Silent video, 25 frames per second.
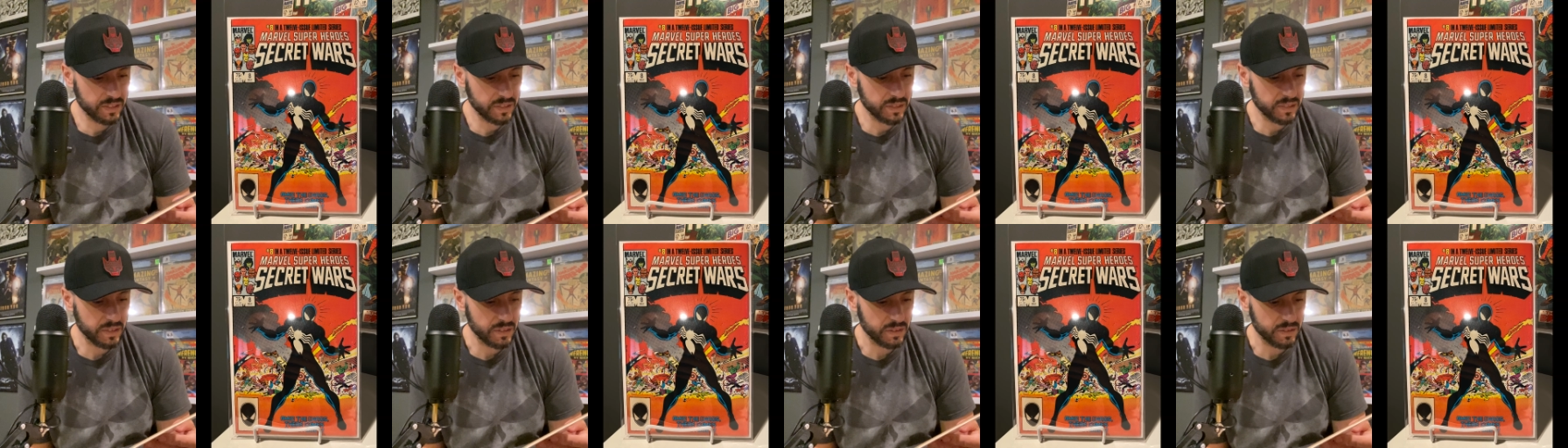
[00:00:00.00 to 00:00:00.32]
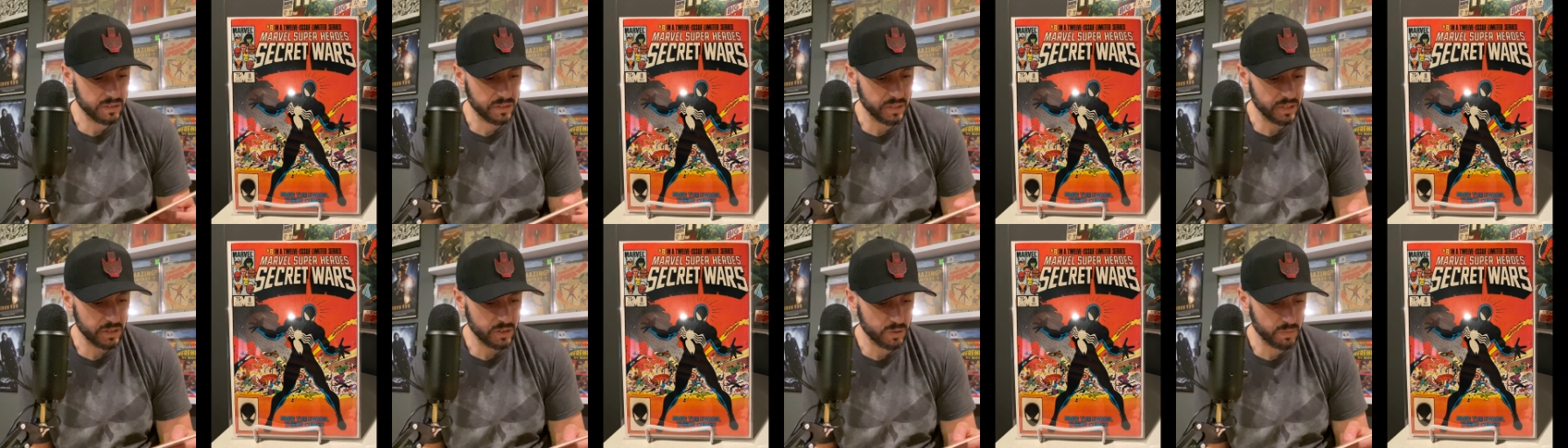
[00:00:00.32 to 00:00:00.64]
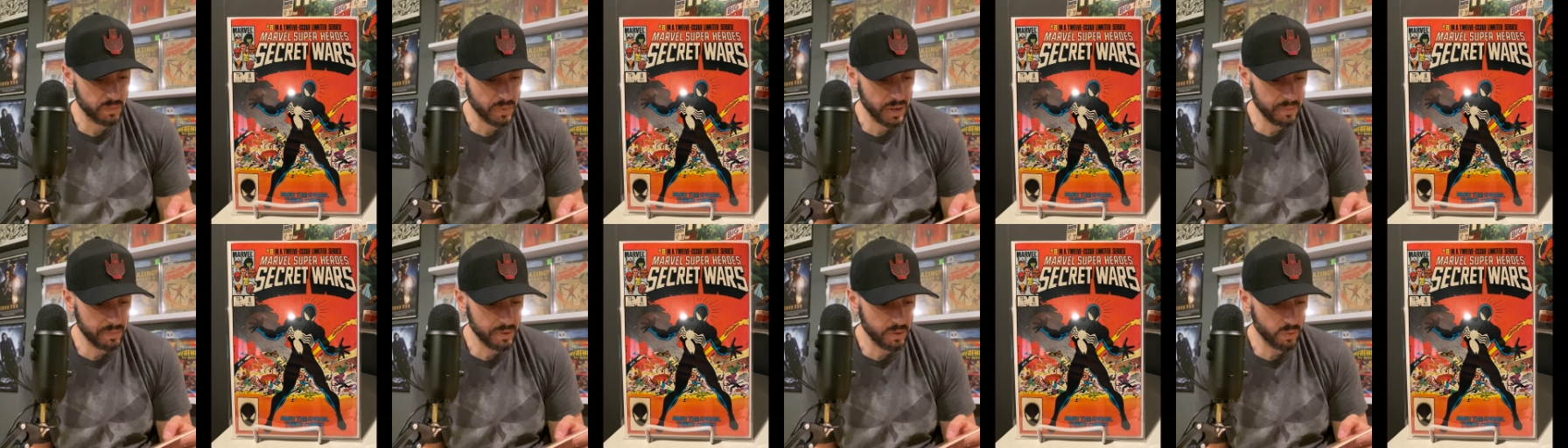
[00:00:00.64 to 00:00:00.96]
There, there's
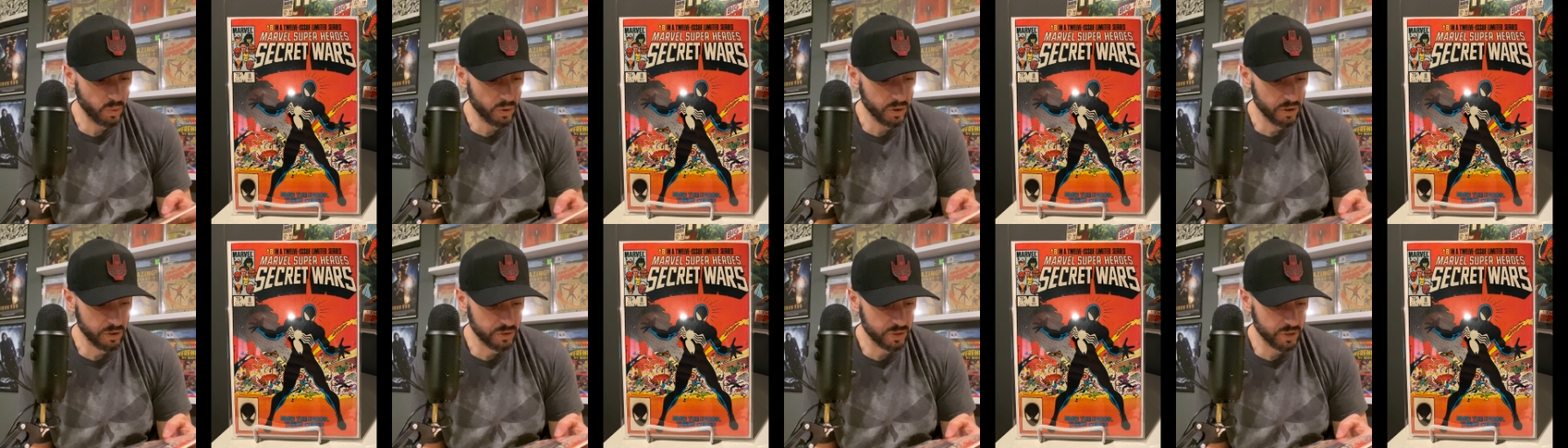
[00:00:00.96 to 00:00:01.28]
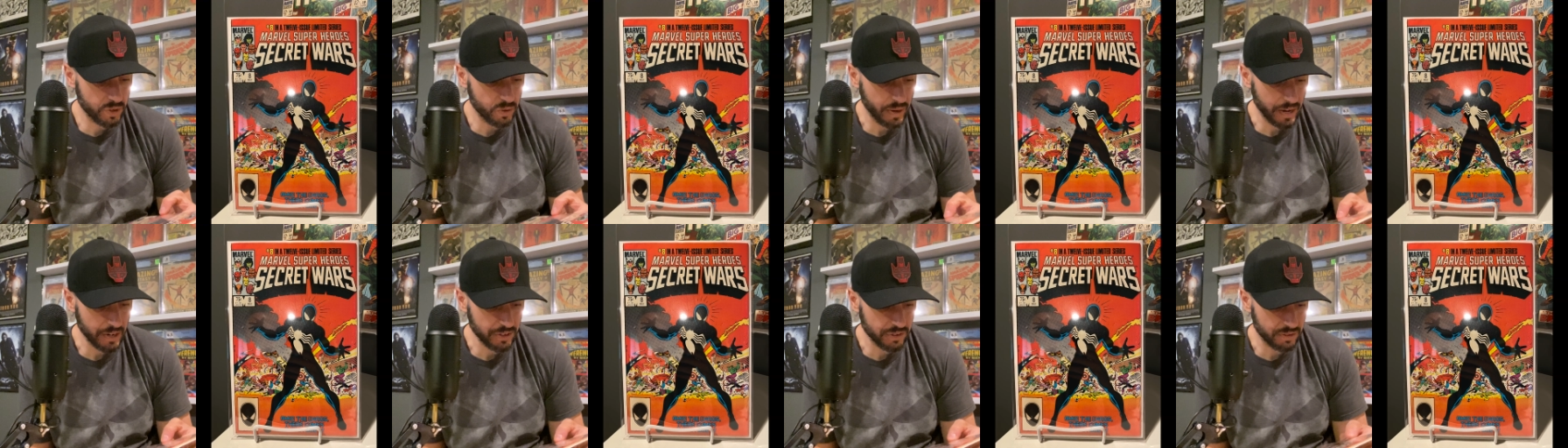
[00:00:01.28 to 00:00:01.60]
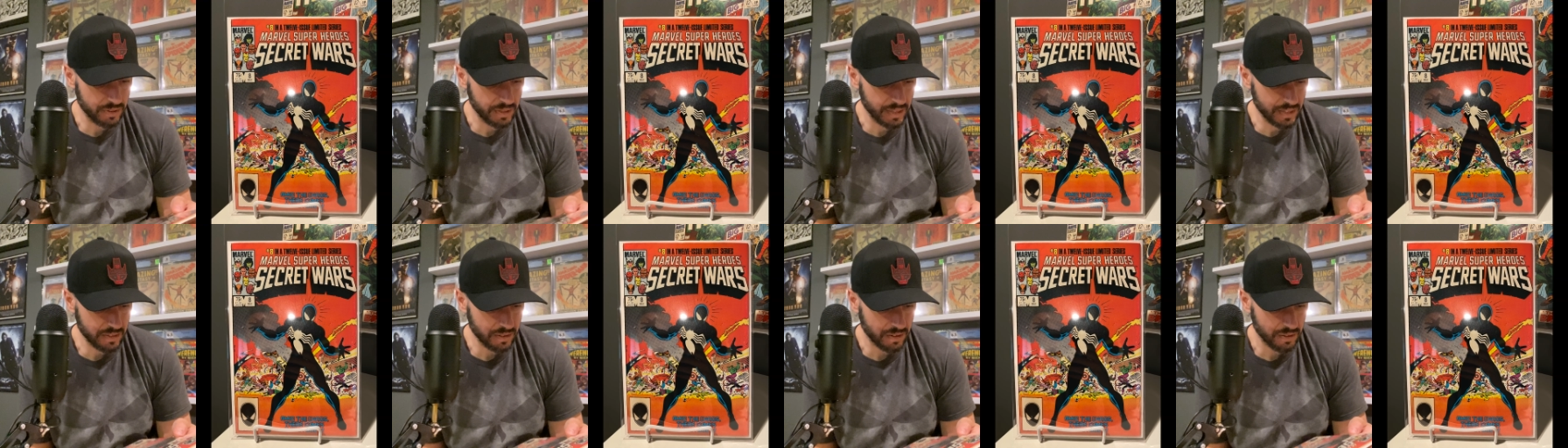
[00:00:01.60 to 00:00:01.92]
maybe one or two. Actually,
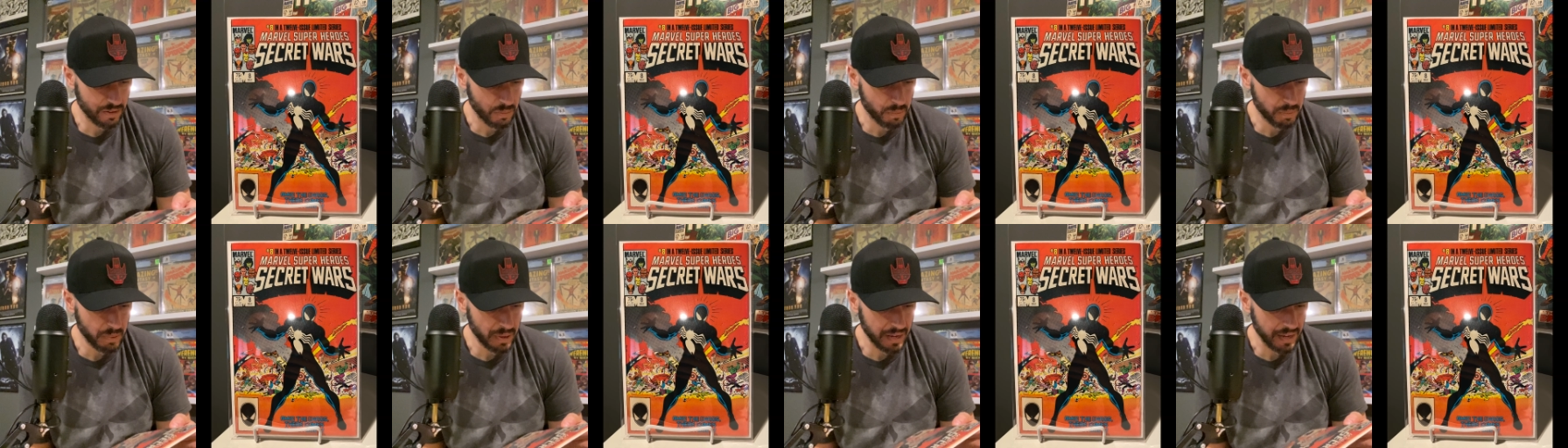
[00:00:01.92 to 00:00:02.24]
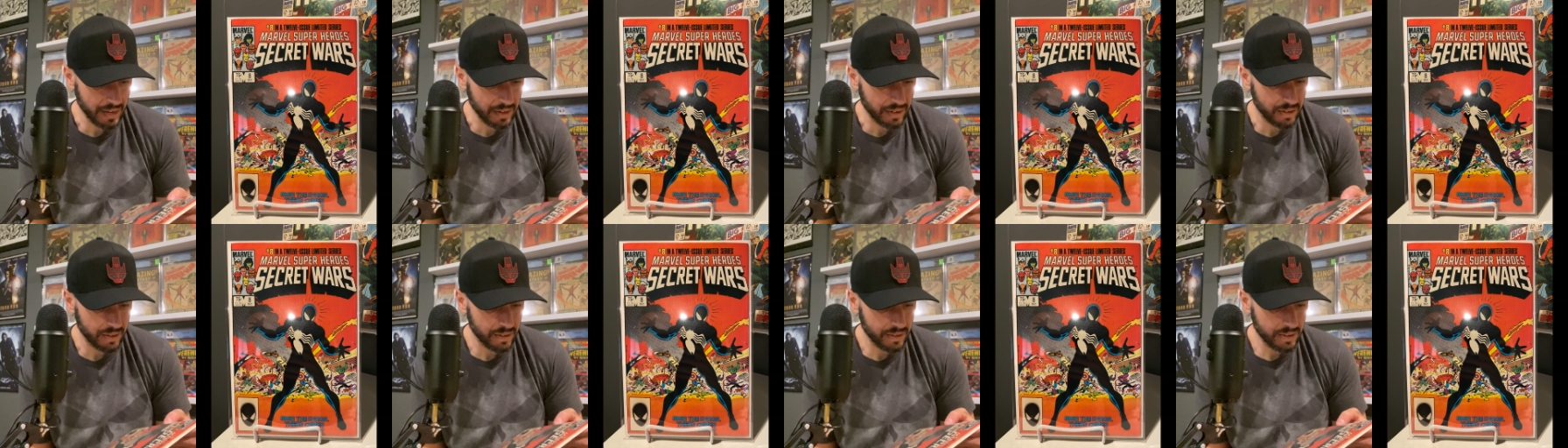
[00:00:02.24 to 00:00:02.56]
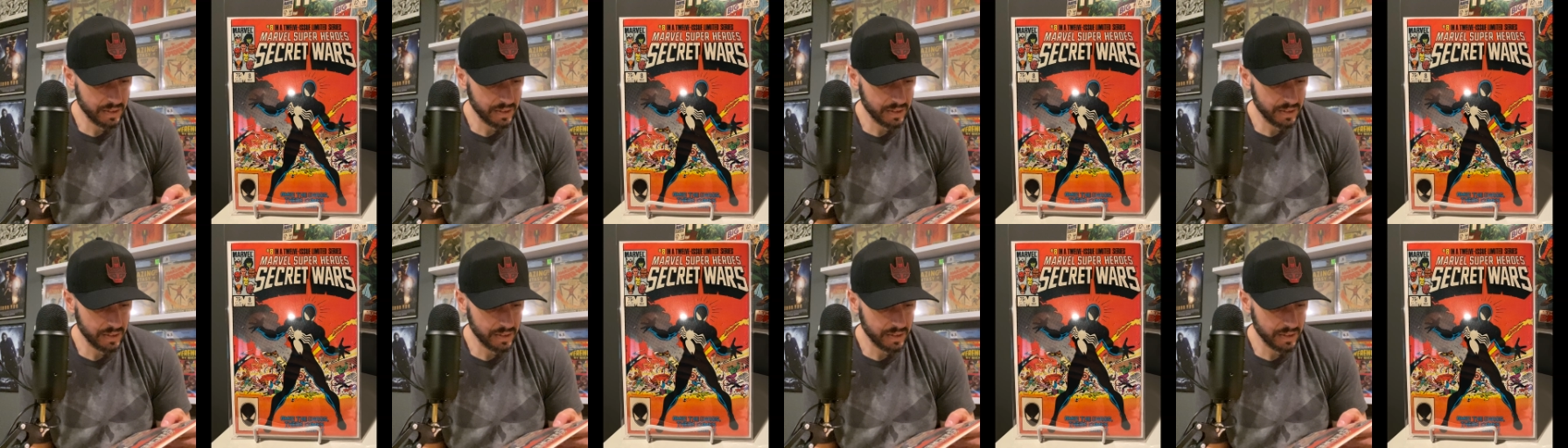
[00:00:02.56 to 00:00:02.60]
that's on the bag.